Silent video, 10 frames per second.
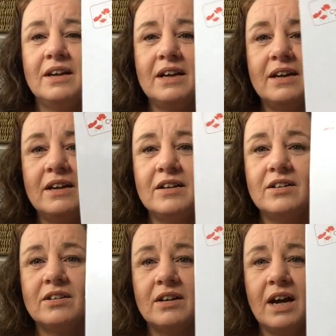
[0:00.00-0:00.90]

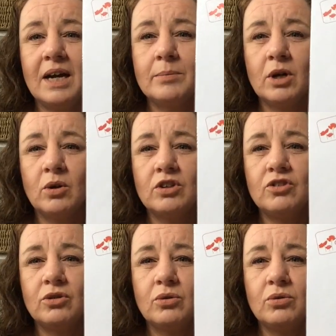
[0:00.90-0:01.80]
And I'm going
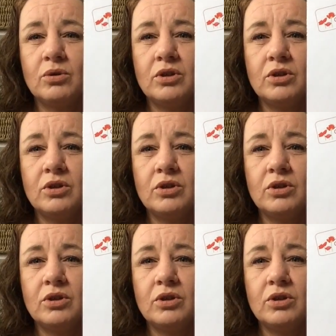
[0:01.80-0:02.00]
to